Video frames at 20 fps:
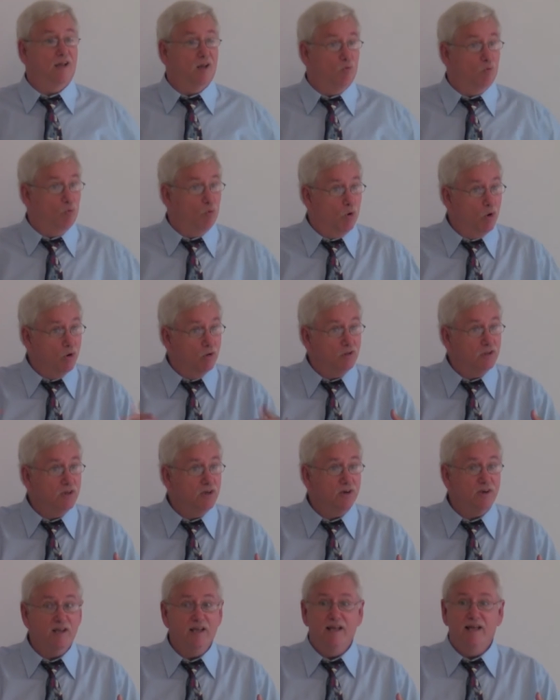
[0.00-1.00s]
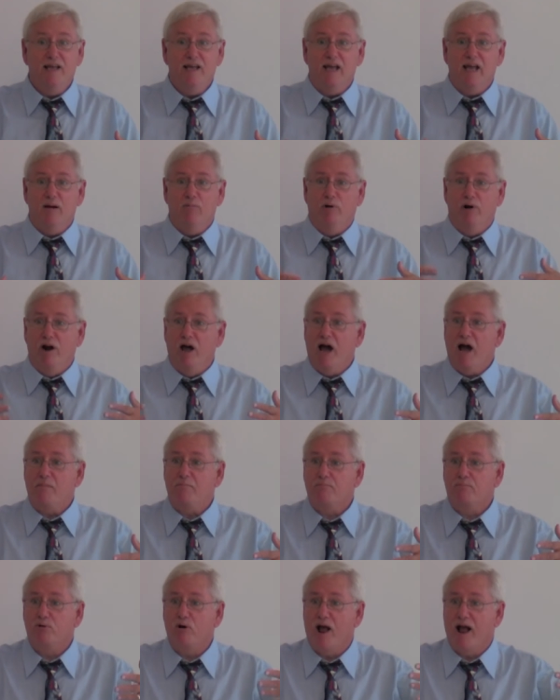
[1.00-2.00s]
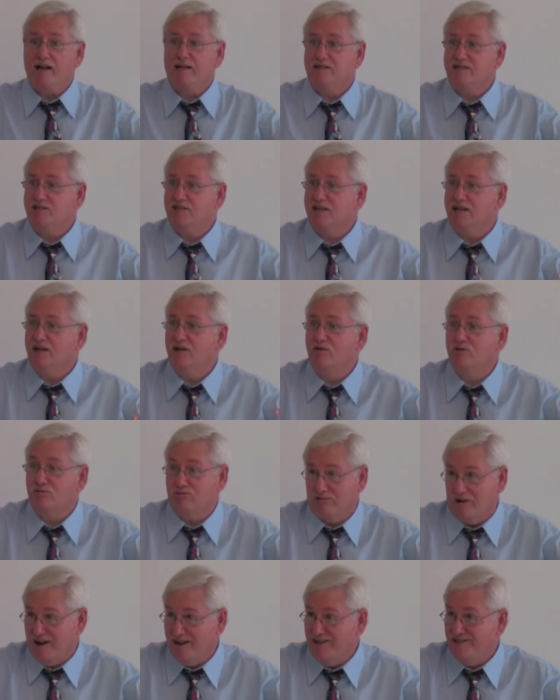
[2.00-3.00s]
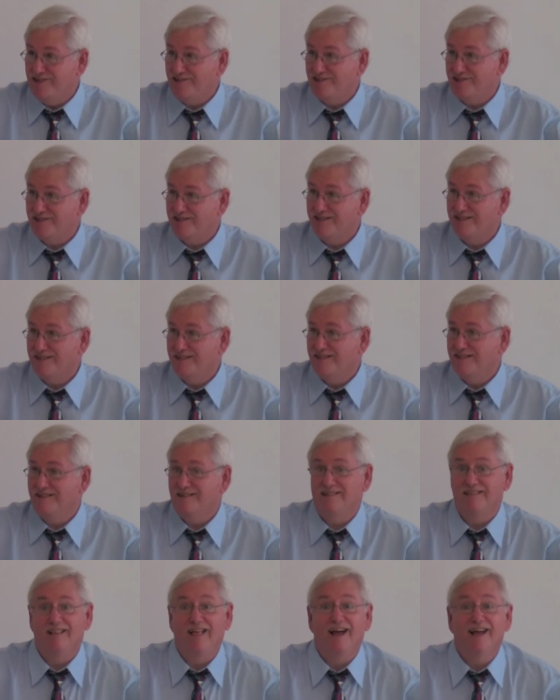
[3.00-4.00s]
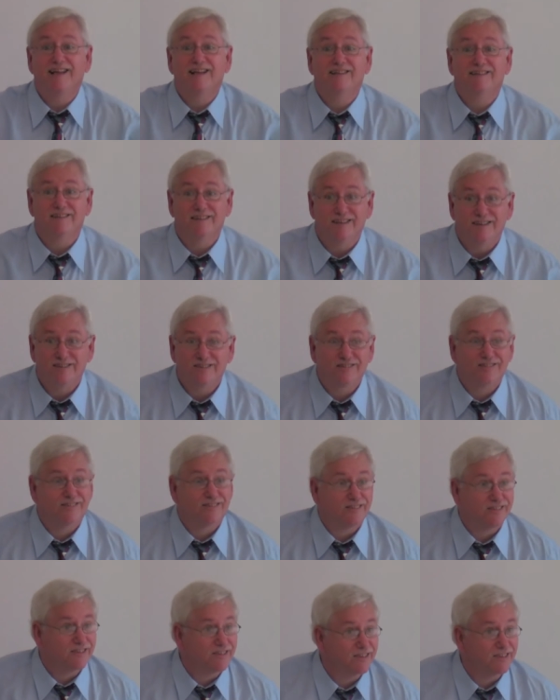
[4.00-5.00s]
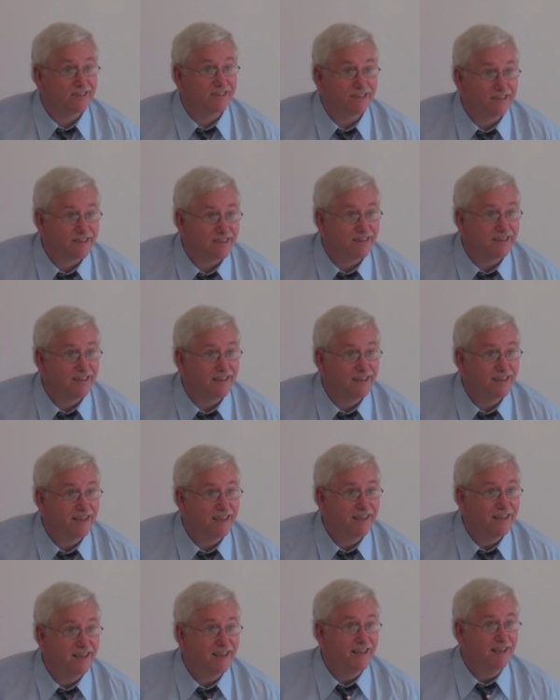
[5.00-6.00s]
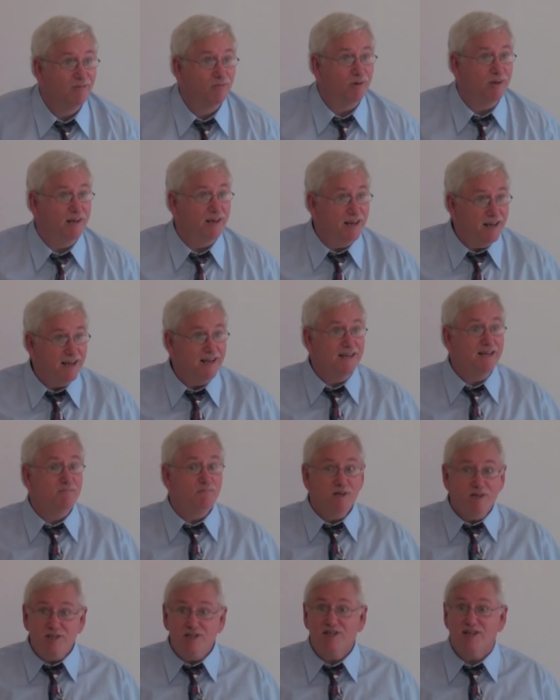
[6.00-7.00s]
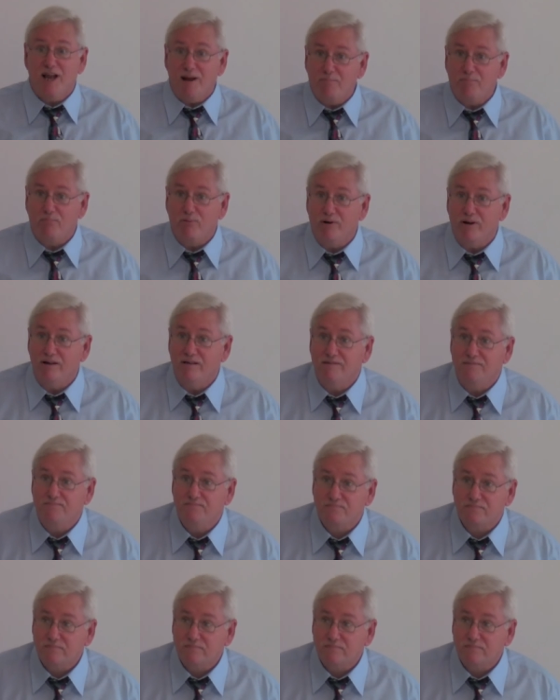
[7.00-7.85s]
and we're not practicing Christ likeness. We need to be separate.